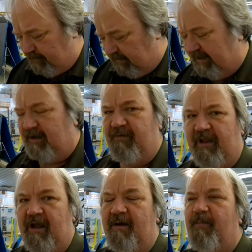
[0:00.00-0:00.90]
clean
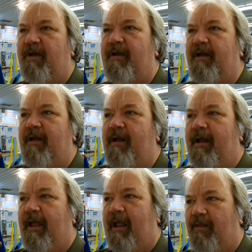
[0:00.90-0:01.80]
everything up,
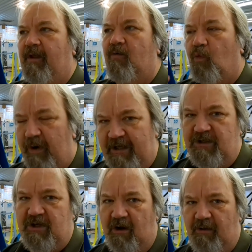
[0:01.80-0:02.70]
and then
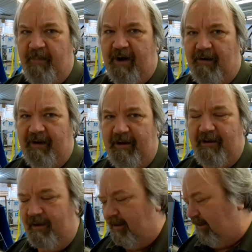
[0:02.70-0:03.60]
reinstall the bearing.
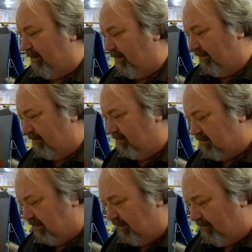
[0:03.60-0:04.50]
And
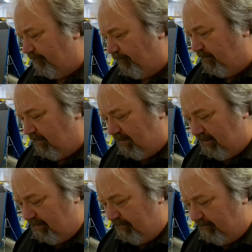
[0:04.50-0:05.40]
I'm
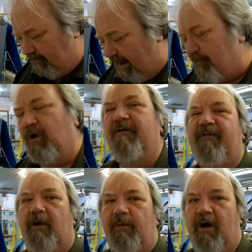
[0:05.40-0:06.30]
going to
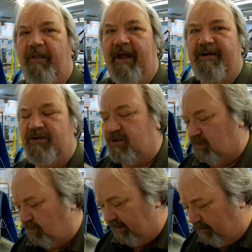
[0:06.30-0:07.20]
film all that.
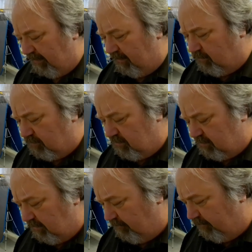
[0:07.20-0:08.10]
So anybody who's
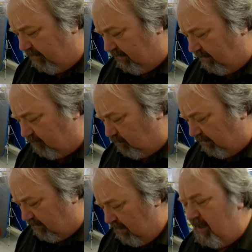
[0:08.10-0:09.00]
thinking of
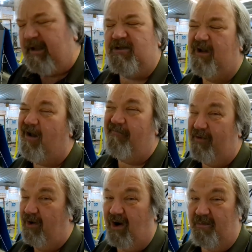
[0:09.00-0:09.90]
doing it, it's not a
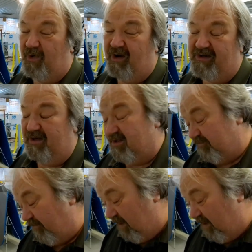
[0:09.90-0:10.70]
very hard process.